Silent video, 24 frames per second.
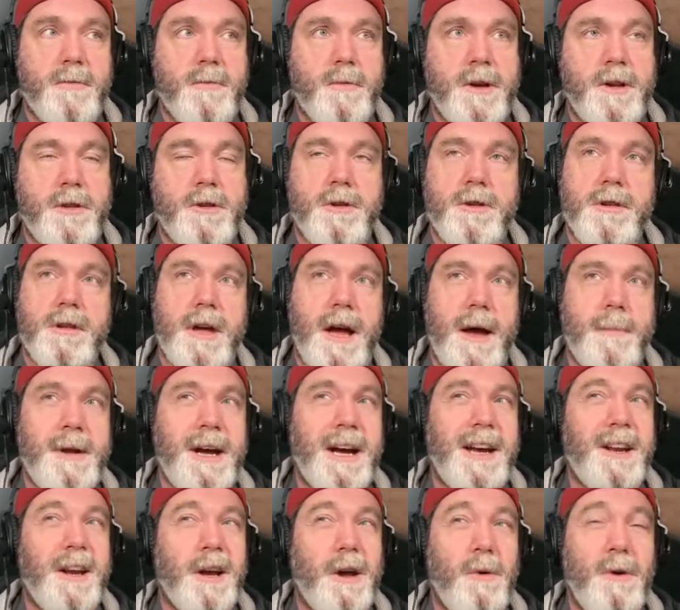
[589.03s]
which I'm not
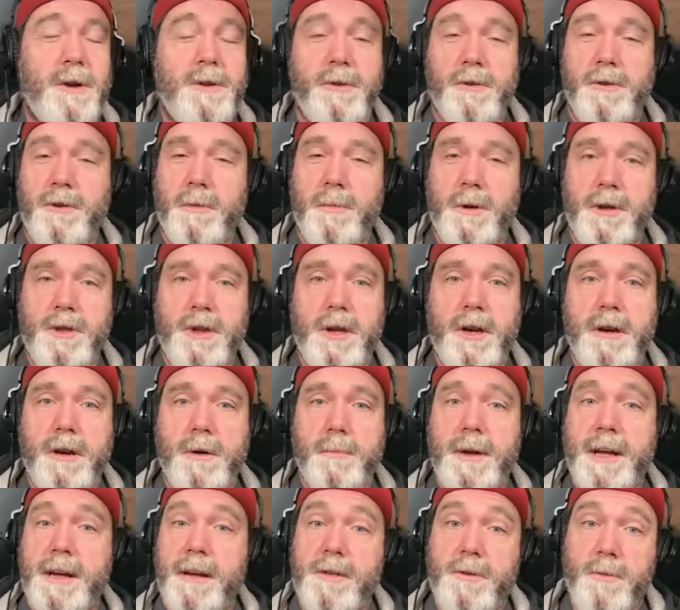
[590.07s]
going to go into too much here
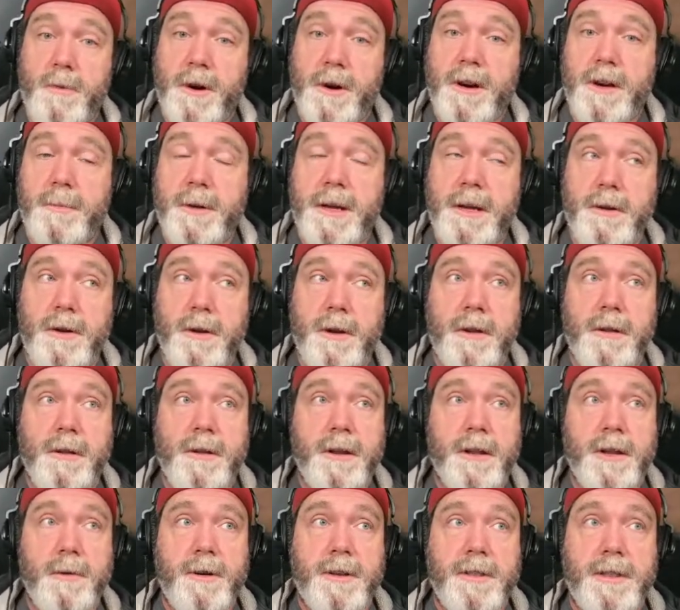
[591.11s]
because we're going to be
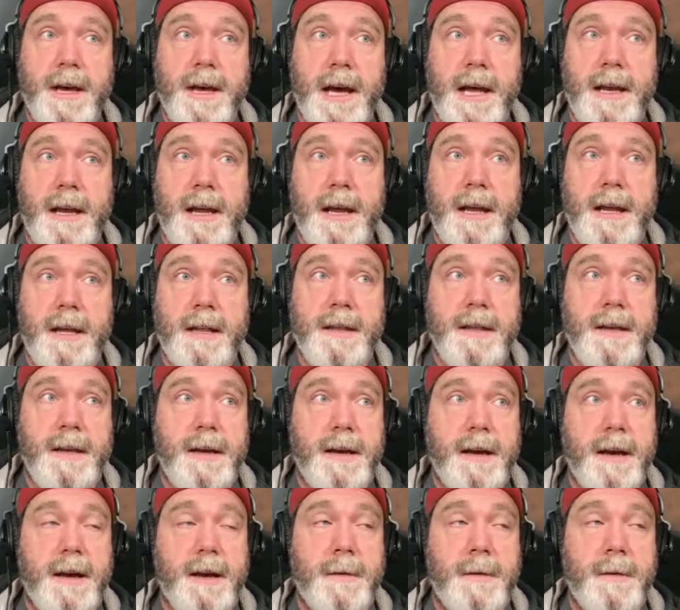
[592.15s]
dealing with that in the